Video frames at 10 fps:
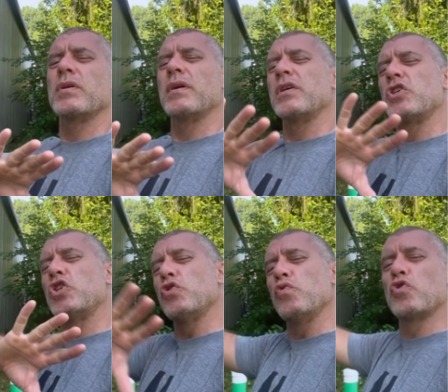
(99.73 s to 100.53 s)

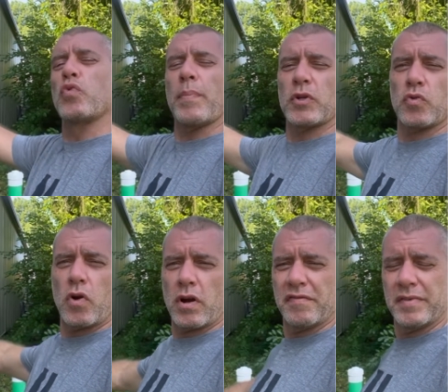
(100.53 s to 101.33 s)
huge
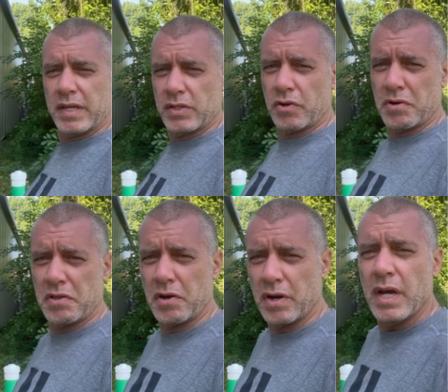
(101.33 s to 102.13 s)
repertoire of things that are in
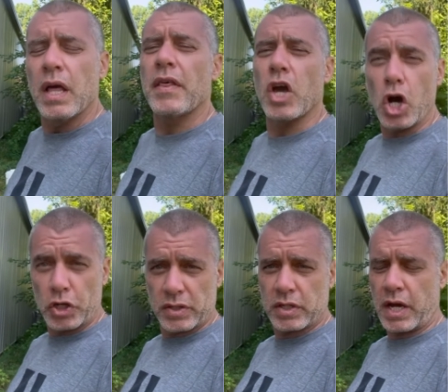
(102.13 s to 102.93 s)
there, they all
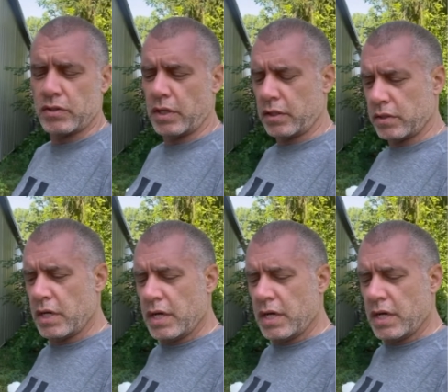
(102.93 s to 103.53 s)
disgust us.